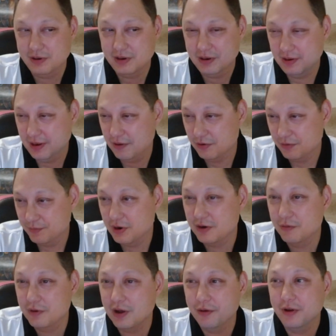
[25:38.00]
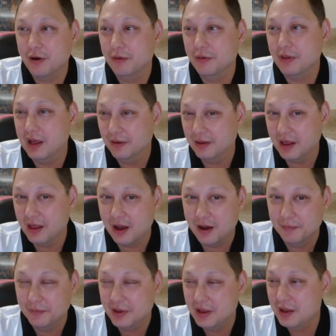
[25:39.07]
It was pretty well known that
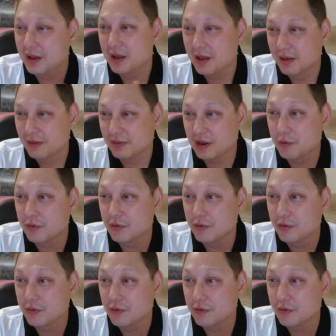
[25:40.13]
they